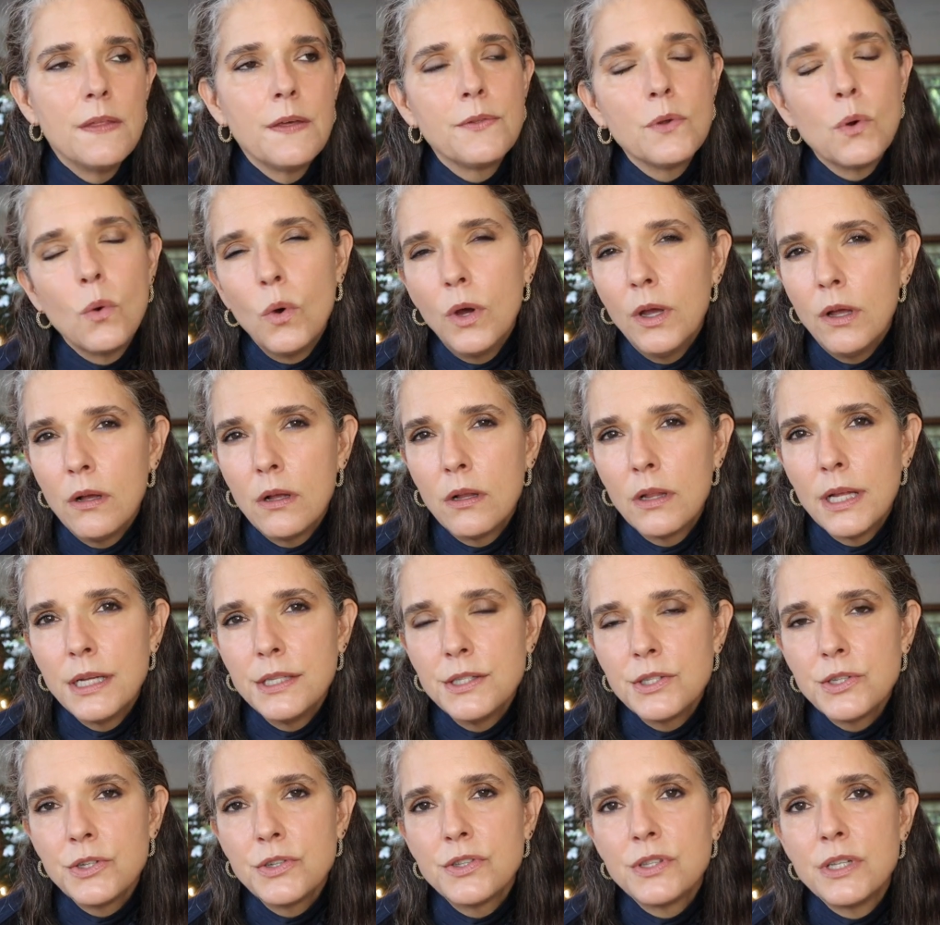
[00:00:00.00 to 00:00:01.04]
that the oil
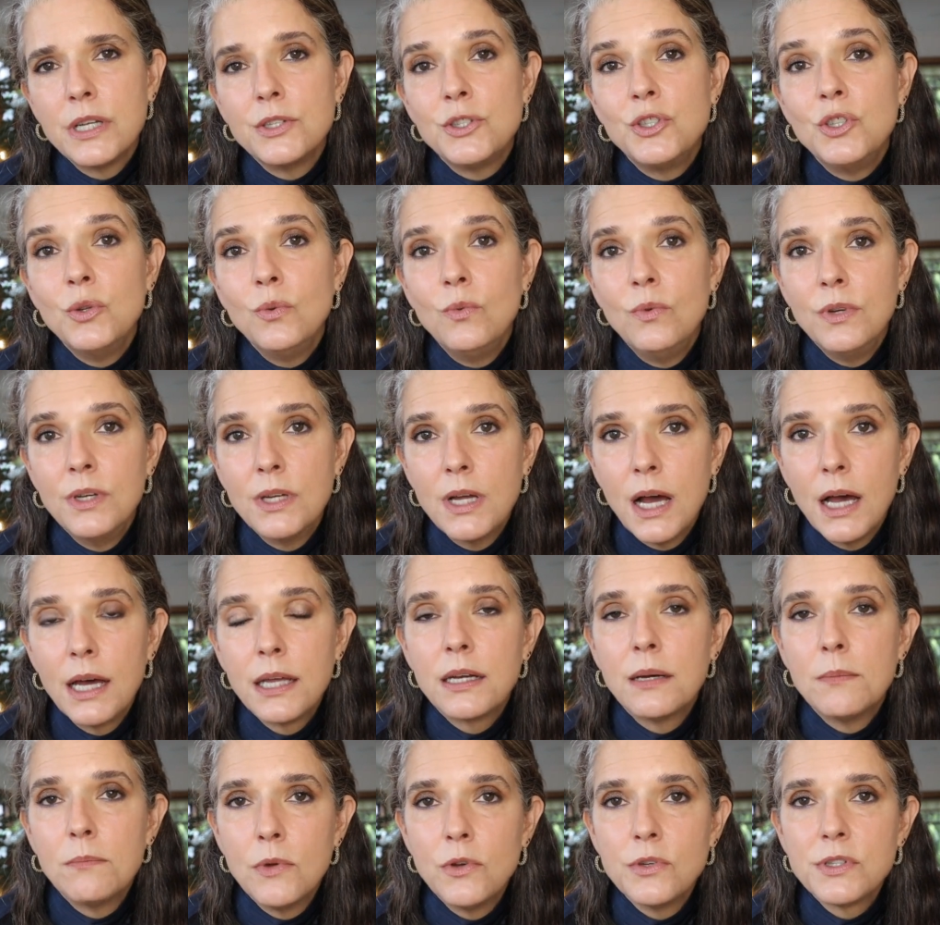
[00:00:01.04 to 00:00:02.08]
cleansers that do
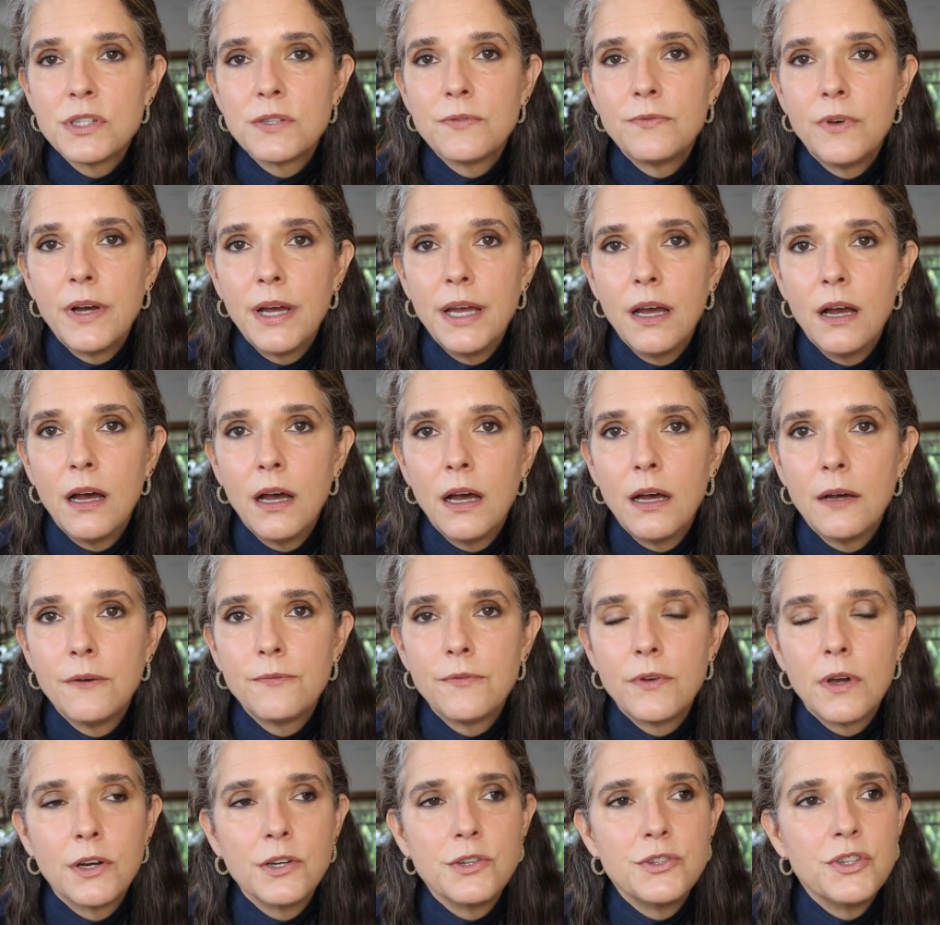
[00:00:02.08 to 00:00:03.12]
not emulsify
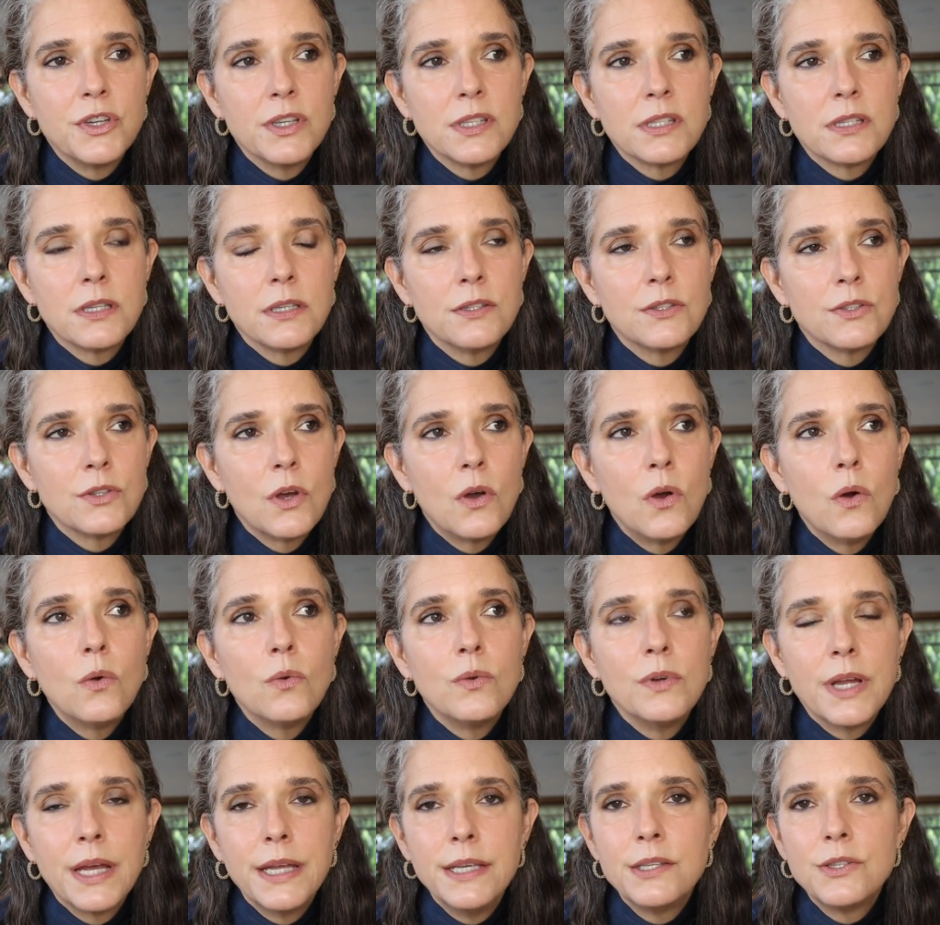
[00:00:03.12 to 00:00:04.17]
off are just so
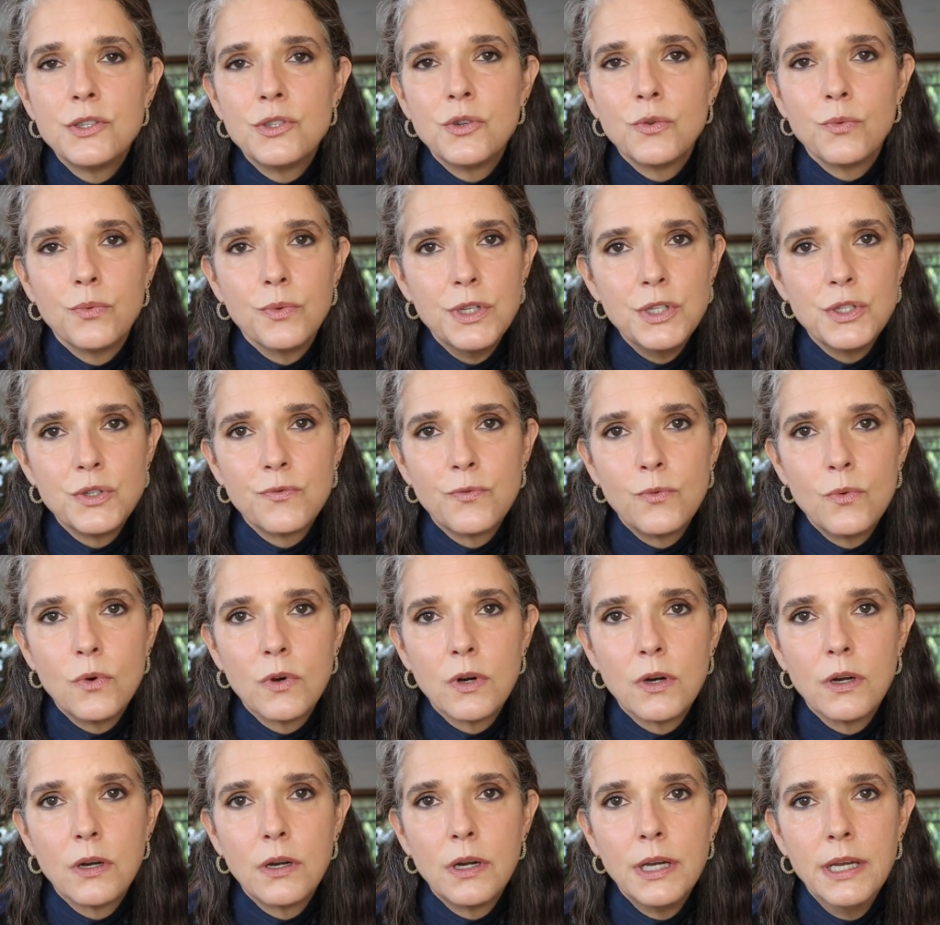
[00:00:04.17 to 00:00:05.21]
nice to reach
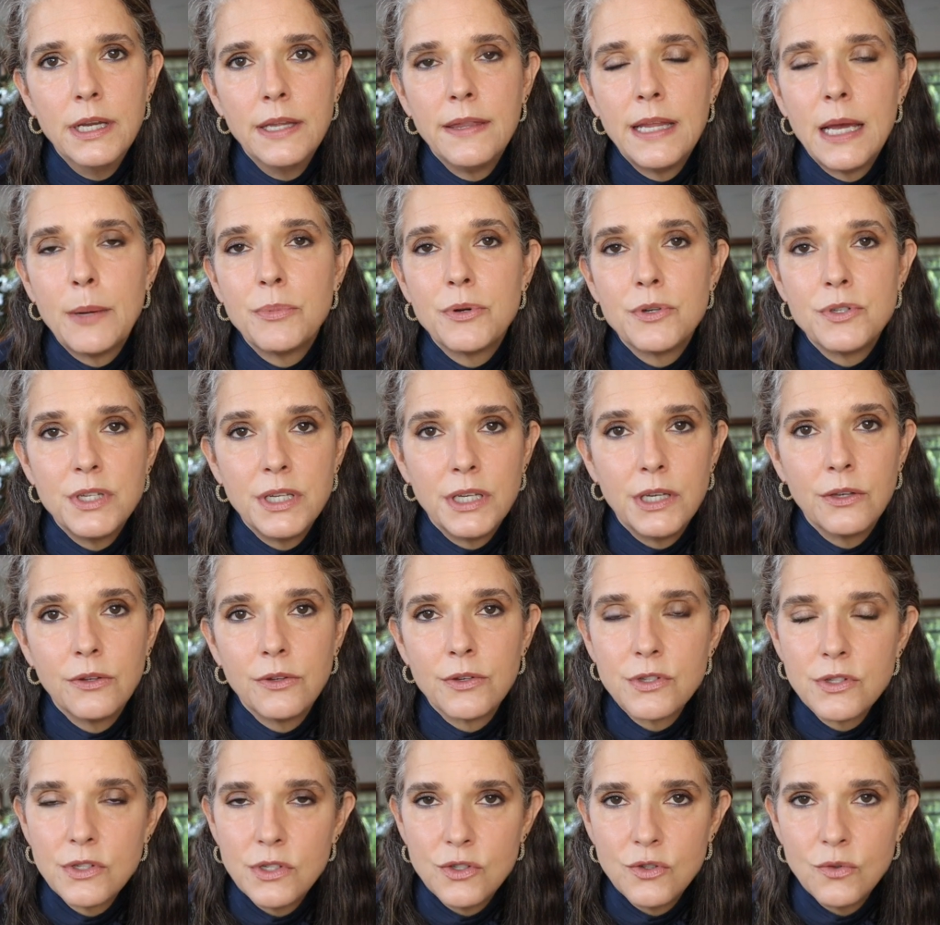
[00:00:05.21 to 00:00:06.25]
for in that
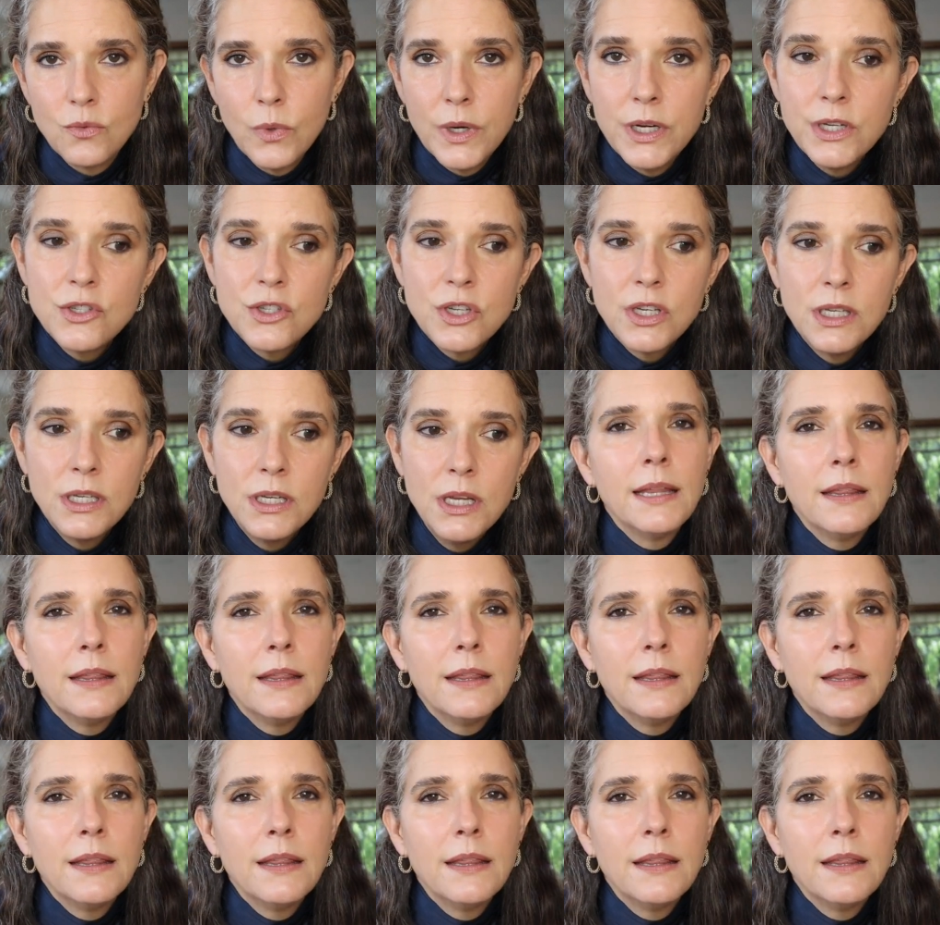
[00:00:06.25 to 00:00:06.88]
particular situation.